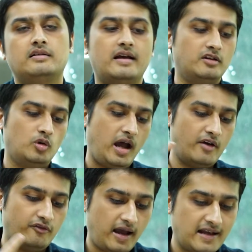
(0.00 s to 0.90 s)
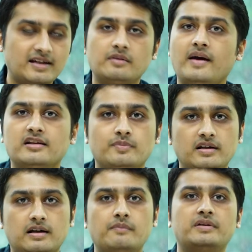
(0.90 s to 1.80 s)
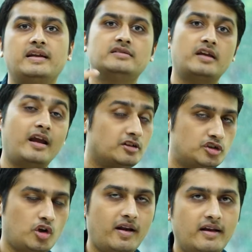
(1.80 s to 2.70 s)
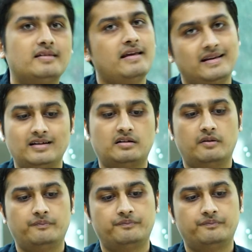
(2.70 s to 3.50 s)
then you have asset management companies, insurance, etc.